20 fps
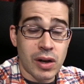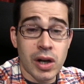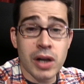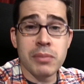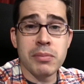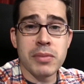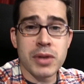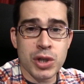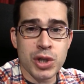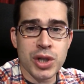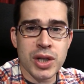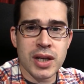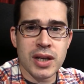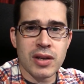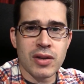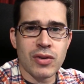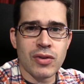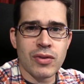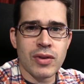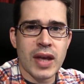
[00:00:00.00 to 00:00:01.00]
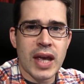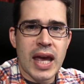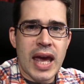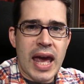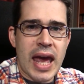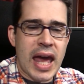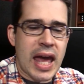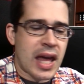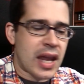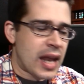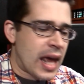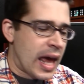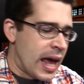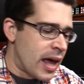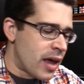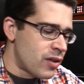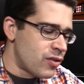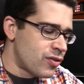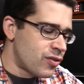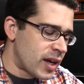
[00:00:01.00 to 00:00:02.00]
on machines. And
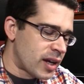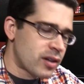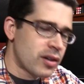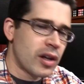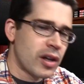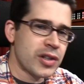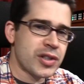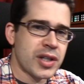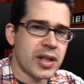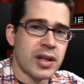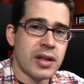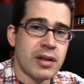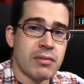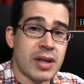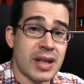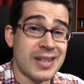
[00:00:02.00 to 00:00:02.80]
as technology